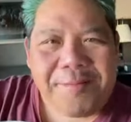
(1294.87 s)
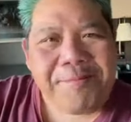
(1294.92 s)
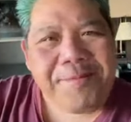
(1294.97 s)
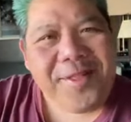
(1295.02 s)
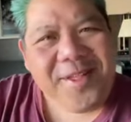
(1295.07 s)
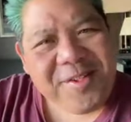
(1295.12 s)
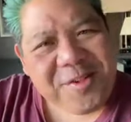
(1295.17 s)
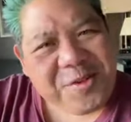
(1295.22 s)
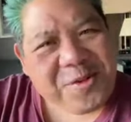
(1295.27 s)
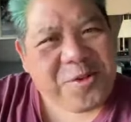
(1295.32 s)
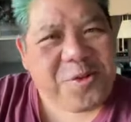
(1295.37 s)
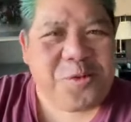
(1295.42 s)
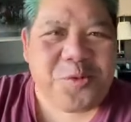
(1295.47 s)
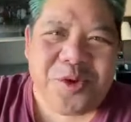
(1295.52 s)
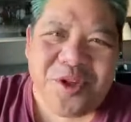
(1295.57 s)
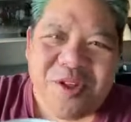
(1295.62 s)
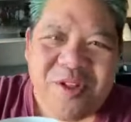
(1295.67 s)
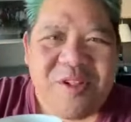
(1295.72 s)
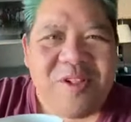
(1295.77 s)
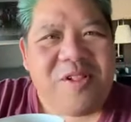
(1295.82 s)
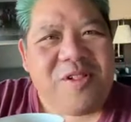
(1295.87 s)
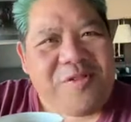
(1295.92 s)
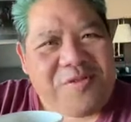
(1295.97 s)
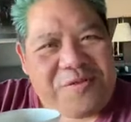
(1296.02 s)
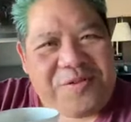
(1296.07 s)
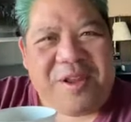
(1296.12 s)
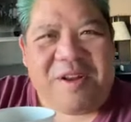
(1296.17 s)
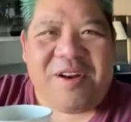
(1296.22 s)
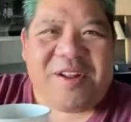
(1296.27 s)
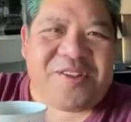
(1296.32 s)
this will
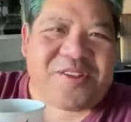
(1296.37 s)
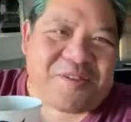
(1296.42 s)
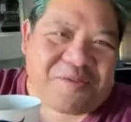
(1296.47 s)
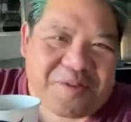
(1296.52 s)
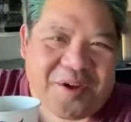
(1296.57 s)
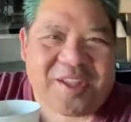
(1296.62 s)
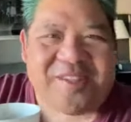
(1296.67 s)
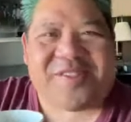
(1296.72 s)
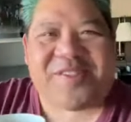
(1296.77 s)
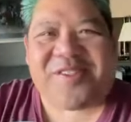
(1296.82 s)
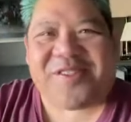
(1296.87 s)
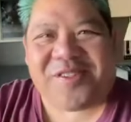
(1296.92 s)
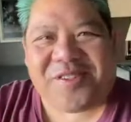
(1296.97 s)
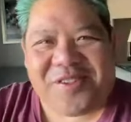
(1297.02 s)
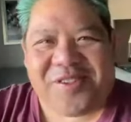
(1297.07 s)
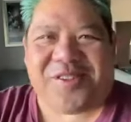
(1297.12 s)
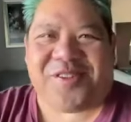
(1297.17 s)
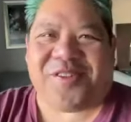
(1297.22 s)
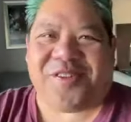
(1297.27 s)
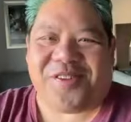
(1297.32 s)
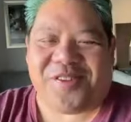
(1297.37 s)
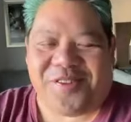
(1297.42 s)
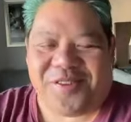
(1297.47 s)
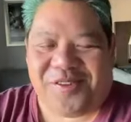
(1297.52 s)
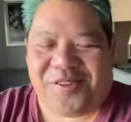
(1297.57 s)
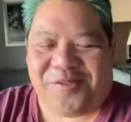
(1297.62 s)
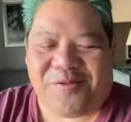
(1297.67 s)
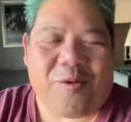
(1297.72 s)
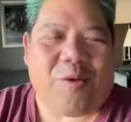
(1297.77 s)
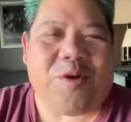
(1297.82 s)
fairly
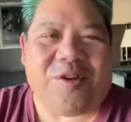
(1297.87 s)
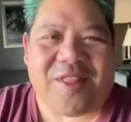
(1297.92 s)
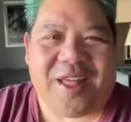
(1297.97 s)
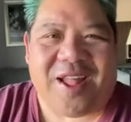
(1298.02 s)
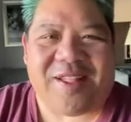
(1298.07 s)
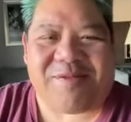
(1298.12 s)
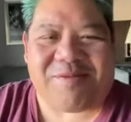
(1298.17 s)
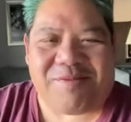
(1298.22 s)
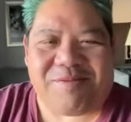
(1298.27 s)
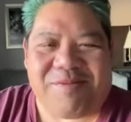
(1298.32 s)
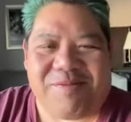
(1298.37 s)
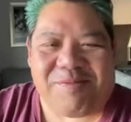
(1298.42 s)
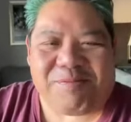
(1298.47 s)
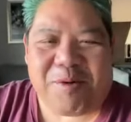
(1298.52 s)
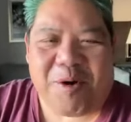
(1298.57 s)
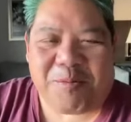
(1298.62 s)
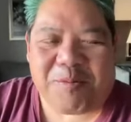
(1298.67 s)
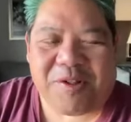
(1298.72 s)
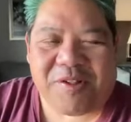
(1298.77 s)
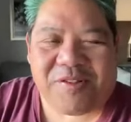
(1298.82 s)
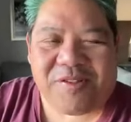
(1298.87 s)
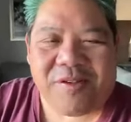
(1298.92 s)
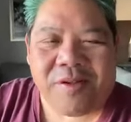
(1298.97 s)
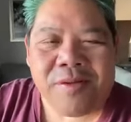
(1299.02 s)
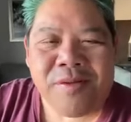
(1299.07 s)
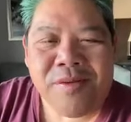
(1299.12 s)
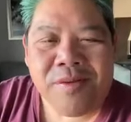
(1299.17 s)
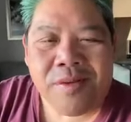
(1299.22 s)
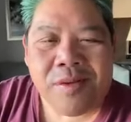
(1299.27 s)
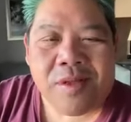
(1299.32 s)
suffice for that purpose.
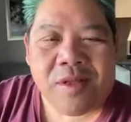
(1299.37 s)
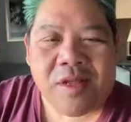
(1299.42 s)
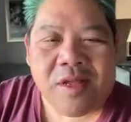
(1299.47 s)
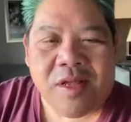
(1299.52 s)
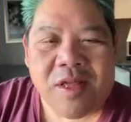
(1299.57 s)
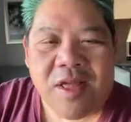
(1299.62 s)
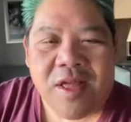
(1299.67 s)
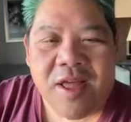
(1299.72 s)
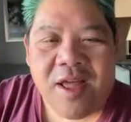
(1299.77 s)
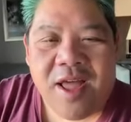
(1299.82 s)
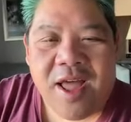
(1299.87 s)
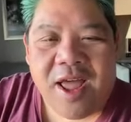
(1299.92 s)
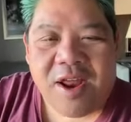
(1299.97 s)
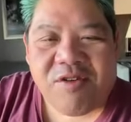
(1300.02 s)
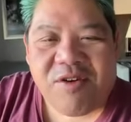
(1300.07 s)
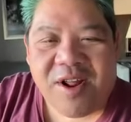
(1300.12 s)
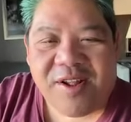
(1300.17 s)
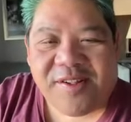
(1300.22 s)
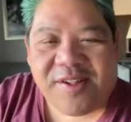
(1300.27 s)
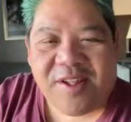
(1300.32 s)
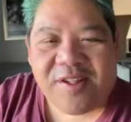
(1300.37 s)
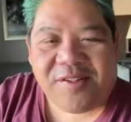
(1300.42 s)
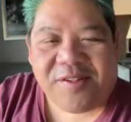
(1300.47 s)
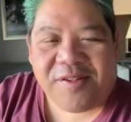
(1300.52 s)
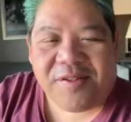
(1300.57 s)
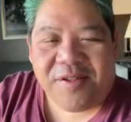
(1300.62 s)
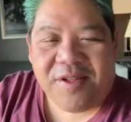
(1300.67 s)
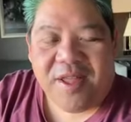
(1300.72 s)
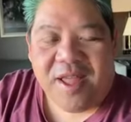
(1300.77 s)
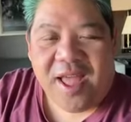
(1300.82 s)
And Craig
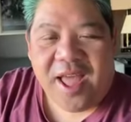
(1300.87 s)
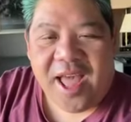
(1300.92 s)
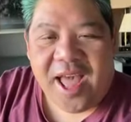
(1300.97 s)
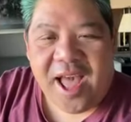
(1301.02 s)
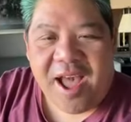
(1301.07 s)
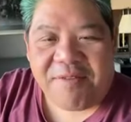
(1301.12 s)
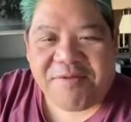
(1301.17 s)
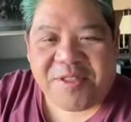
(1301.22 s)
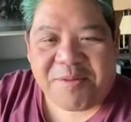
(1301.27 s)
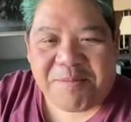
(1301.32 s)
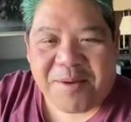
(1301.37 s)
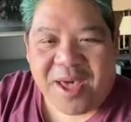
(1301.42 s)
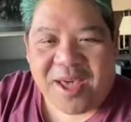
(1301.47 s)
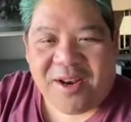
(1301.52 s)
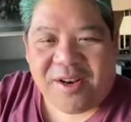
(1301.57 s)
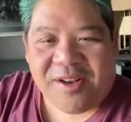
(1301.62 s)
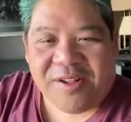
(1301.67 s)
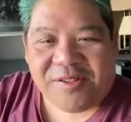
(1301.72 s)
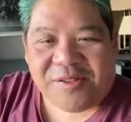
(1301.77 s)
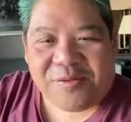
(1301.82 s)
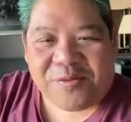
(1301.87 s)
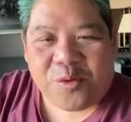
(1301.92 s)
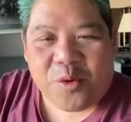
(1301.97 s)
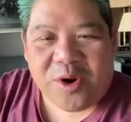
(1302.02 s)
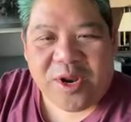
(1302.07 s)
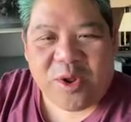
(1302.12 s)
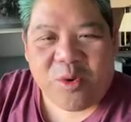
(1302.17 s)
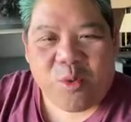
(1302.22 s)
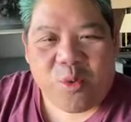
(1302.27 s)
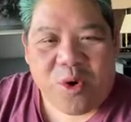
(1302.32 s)
says, half the battle is
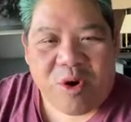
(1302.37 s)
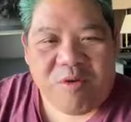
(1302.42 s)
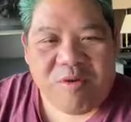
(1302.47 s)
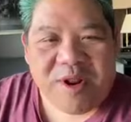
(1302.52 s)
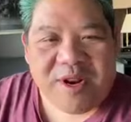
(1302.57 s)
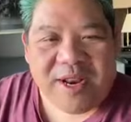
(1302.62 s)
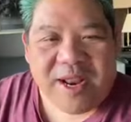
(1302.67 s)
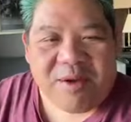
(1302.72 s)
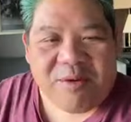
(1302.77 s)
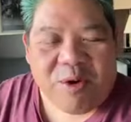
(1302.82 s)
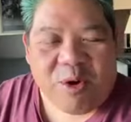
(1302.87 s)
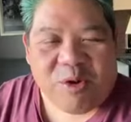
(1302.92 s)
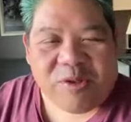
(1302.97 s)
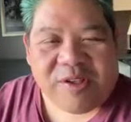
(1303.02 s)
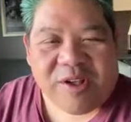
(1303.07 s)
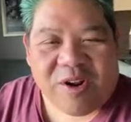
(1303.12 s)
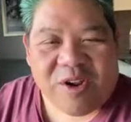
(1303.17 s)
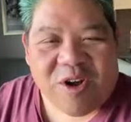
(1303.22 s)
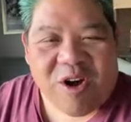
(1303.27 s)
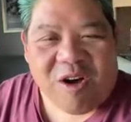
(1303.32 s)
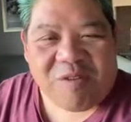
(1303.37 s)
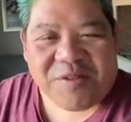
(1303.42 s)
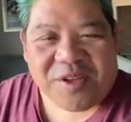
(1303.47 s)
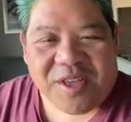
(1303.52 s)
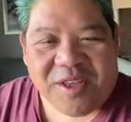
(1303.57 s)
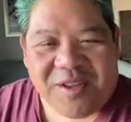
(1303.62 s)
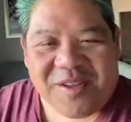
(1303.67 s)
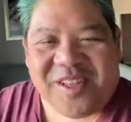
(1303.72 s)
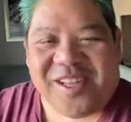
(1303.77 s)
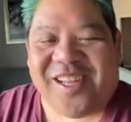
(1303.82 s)
avoiding watery hotel
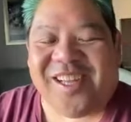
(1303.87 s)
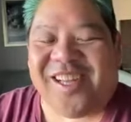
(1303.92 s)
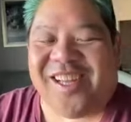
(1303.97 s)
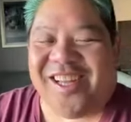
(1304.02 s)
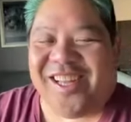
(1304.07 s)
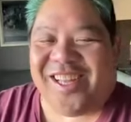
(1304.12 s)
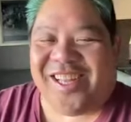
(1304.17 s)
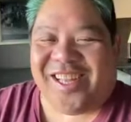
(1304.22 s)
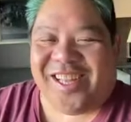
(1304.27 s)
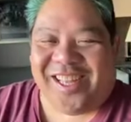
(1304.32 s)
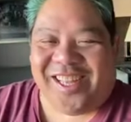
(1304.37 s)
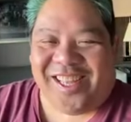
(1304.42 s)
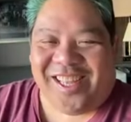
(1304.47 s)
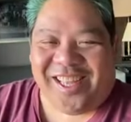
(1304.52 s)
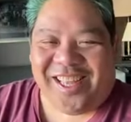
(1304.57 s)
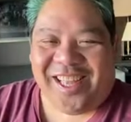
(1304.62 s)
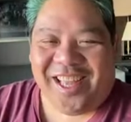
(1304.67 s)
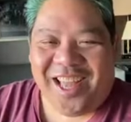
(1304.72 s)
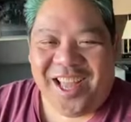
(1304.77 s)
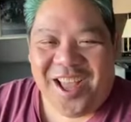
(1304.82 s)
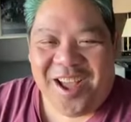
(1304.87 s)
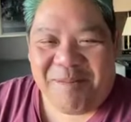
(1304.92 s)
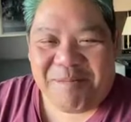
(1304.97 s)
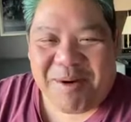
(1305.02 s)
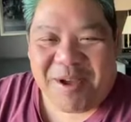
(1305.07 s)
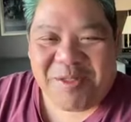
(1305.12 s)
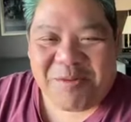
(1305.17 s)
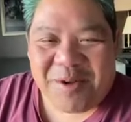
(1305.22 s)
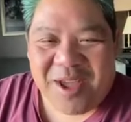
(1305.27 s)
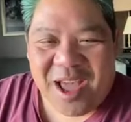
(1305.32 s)
coffee.
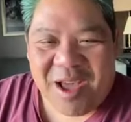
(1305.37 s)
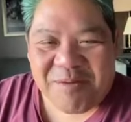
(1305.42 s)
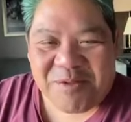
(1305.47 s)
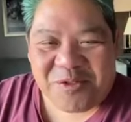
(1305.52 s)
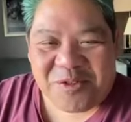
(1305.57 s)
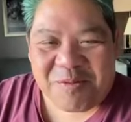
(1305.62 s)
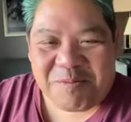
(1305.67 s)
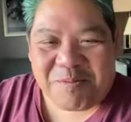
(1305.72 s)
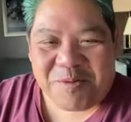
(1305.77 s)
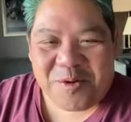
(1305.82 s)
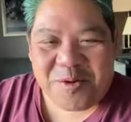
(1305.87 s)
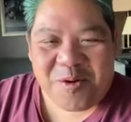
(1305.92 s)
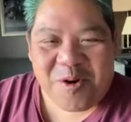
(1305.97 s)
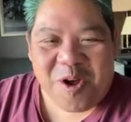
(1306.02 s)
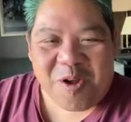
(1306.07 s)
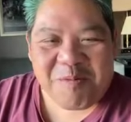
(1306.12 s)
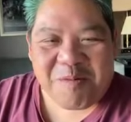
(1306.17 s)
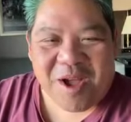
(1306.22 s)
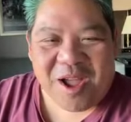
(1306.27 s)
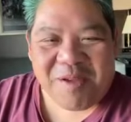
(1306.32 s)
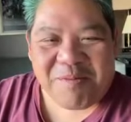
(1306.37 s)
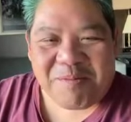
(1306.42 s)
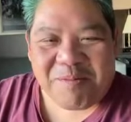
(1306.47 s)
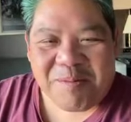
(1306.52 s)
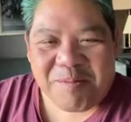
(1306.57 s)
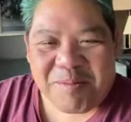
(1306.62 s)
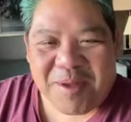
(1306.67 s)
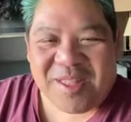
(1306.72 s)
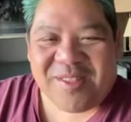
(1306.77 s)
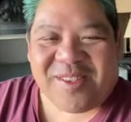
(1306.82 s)
By the way, I have a drip brewer on my
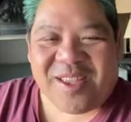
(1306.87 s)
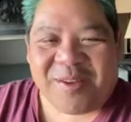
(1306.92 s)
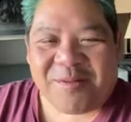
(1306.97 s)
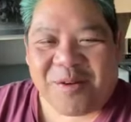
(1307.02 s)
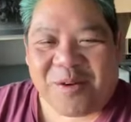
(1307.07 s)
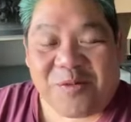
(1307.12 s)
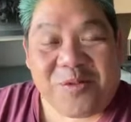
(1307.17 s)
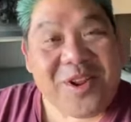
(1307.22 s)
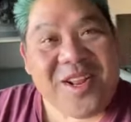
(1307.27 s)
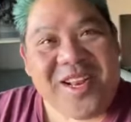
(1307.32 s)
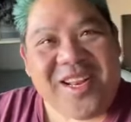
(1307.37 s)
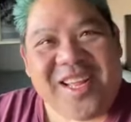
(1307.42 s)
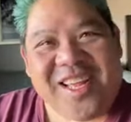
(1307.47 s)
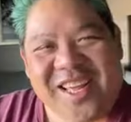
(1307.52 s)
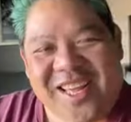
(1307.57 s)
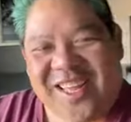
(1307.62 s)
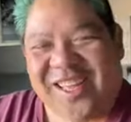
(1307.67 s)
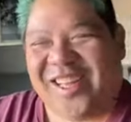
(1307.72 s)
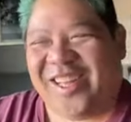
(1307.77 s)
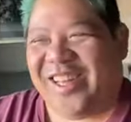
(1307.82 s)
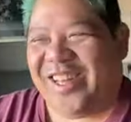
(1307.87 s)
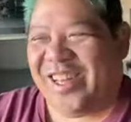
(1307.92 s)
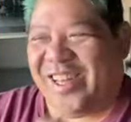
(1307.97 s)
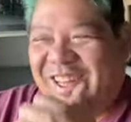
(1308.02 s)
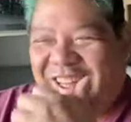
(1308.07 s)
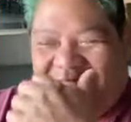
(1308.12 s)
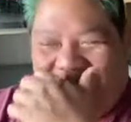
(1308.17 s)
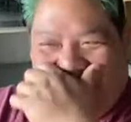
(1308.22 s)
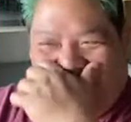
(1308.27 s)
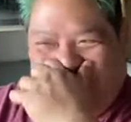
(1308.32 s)
bed table. Really?
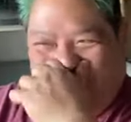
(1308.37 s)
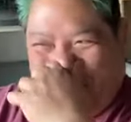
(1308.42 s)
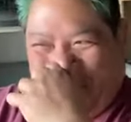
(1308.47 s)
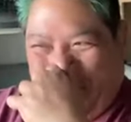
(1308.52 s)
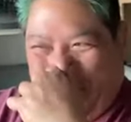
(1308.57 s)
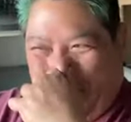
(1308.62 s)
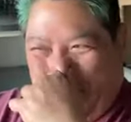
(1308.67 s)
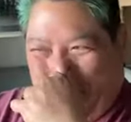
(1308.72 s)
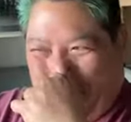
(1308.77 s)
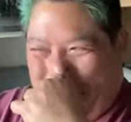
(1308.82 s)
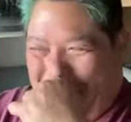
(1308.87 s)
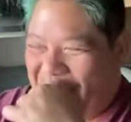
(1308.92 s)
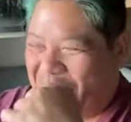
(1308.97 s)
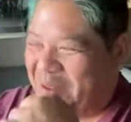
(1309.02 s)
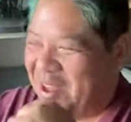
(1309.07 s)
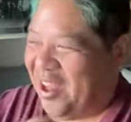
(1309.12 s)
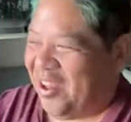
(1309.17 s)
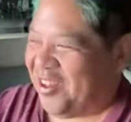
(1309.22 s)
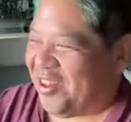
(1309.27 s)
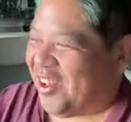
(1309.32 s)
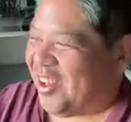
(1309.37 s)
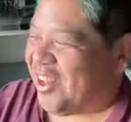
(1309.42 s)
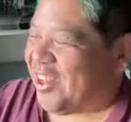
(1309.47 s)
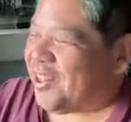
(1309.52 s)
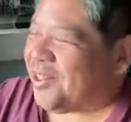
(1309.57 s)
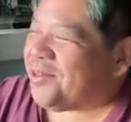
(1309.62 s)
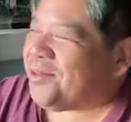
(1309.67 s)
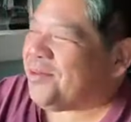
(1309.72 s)
That'd be amazing.